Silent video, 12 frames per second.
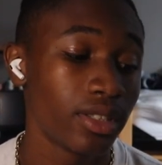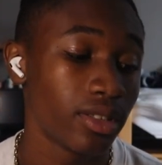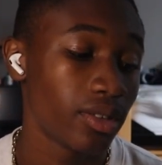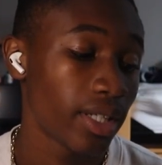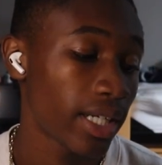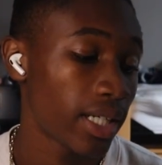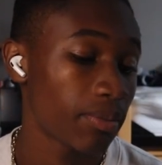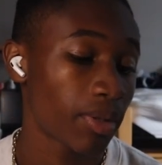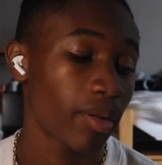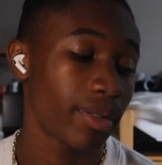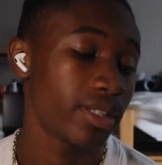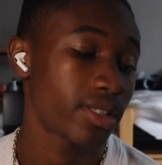Do that,
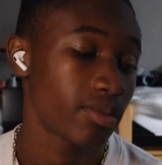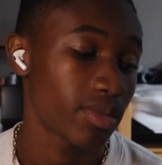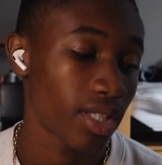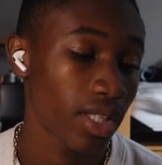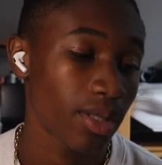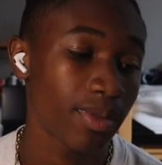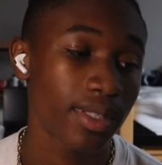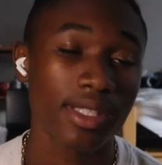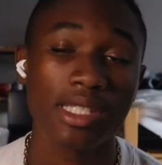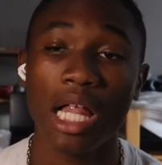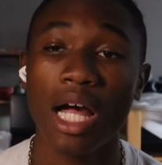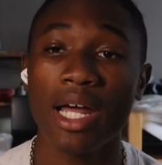probably eat some chips,
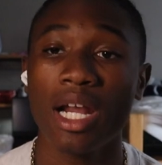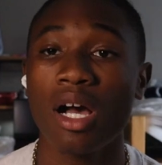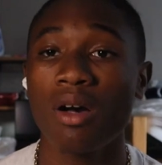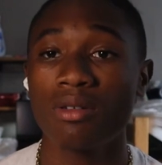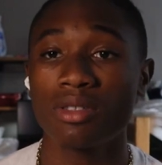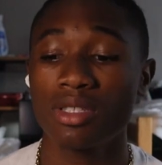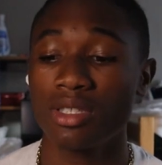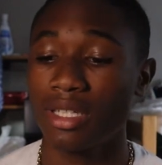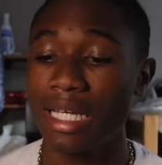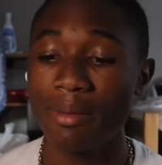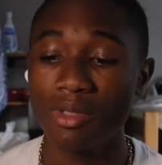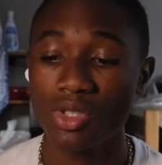slide out to
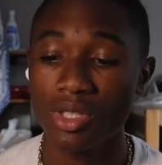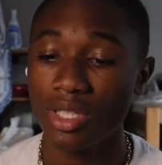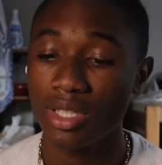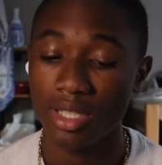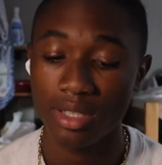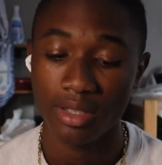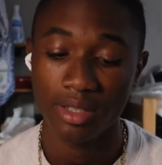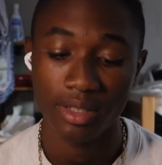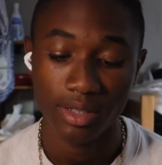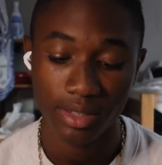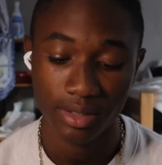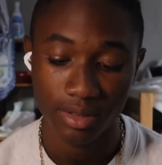chemistry and then
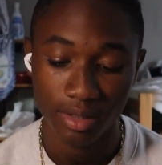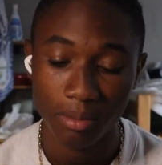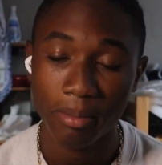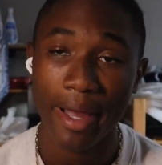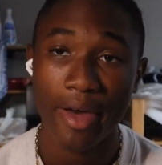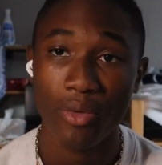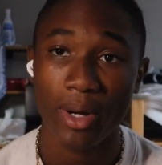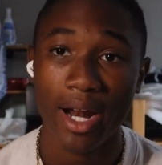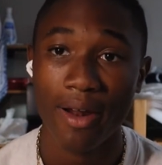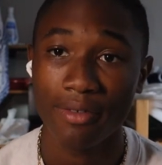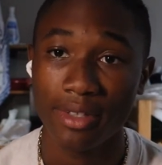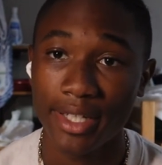math right
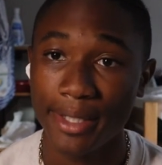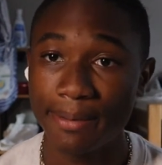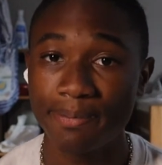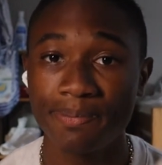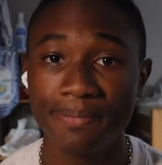after that.